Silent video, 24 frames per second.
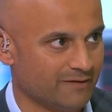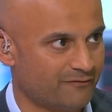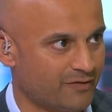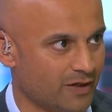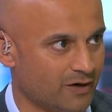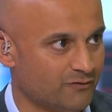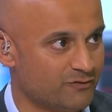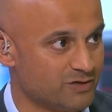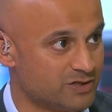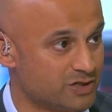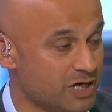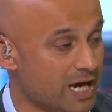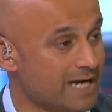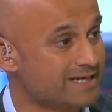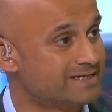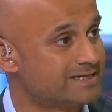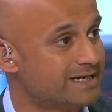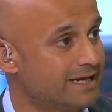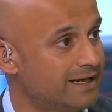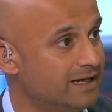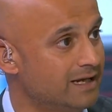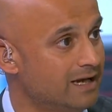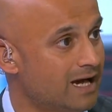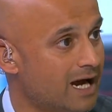If they're
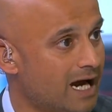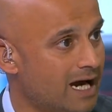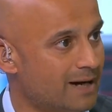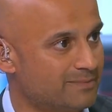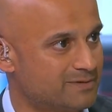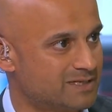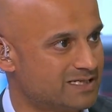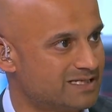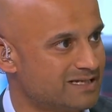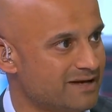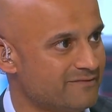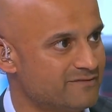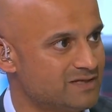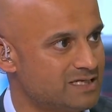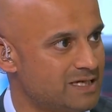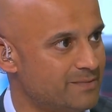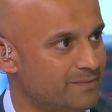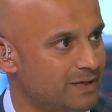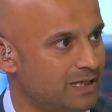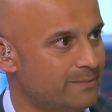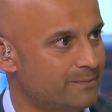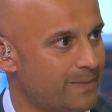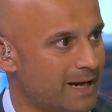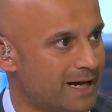rejecting up to £70
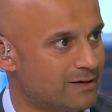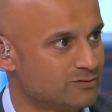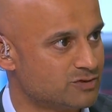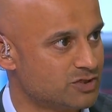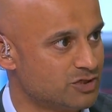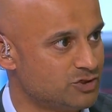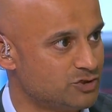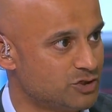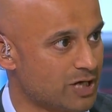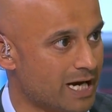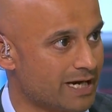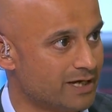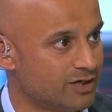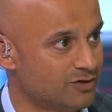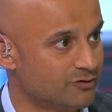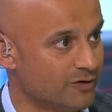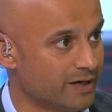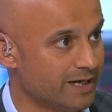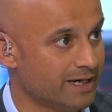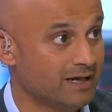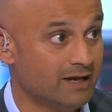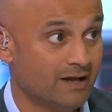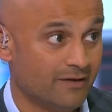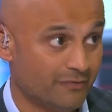million in
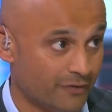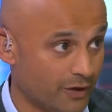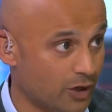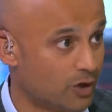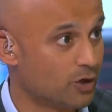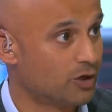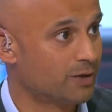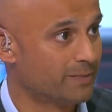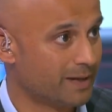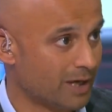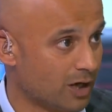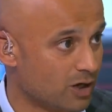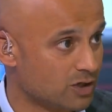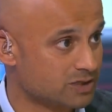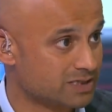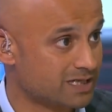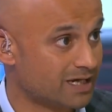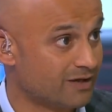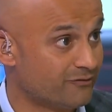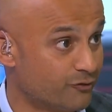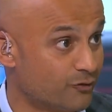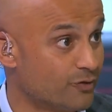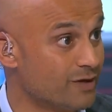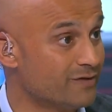January, they're going to be
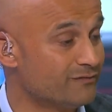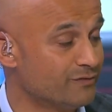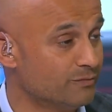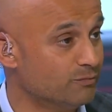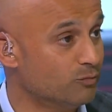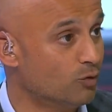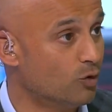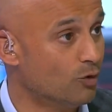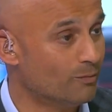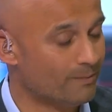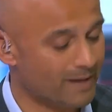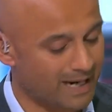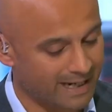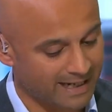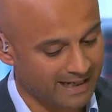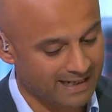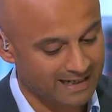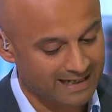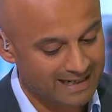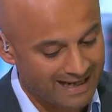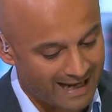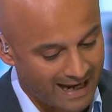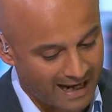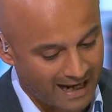asking for even more
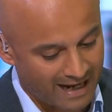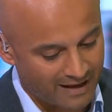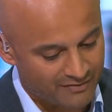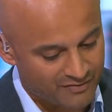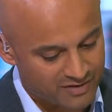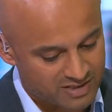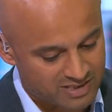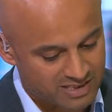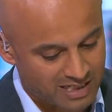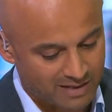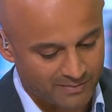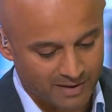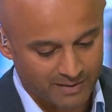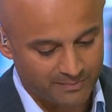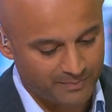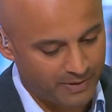money in the summer.